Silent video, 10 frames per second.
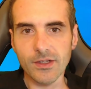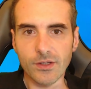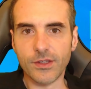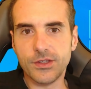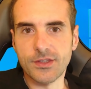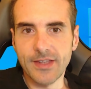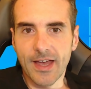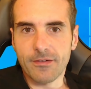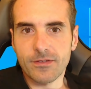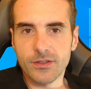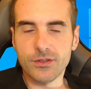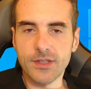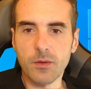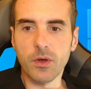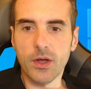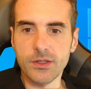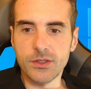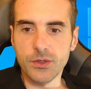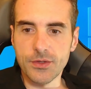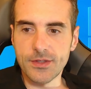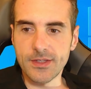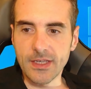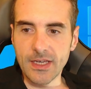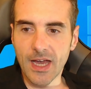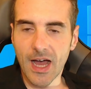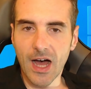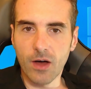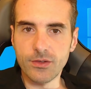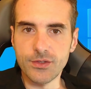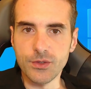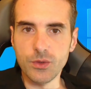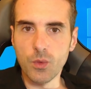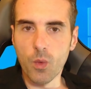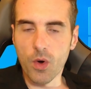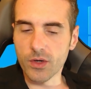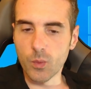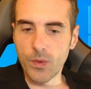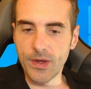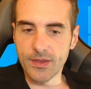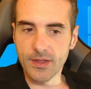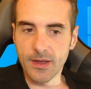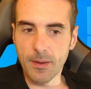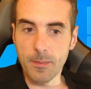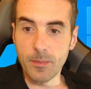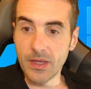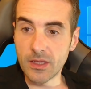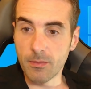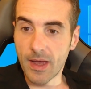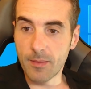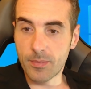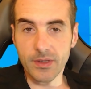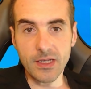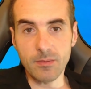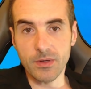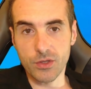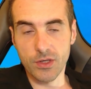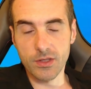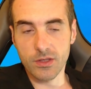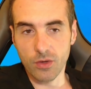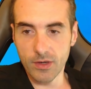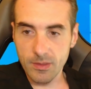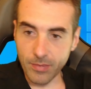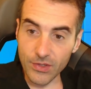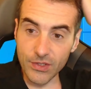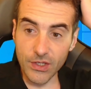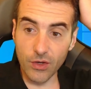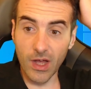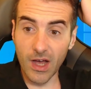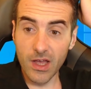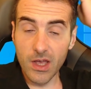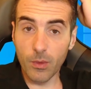this is Steph. Today we're going to see how to work with the bitmap images. So in particular, we're